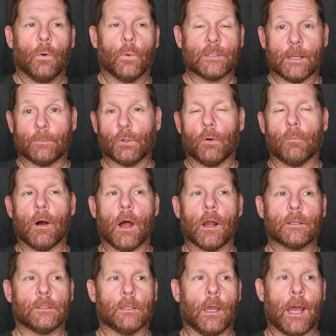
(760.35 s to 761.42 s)
receptacle
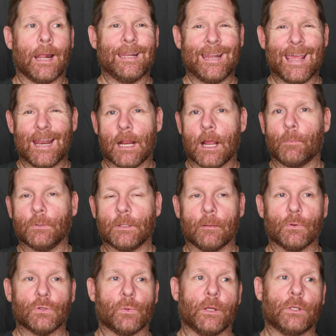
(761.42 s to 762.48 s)
box. Uh, I need to add a couple
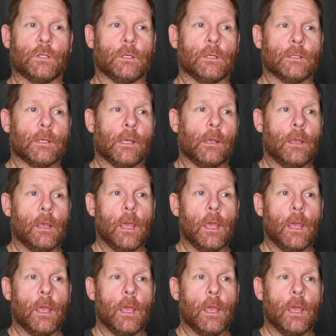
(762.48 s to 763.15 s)
double switches.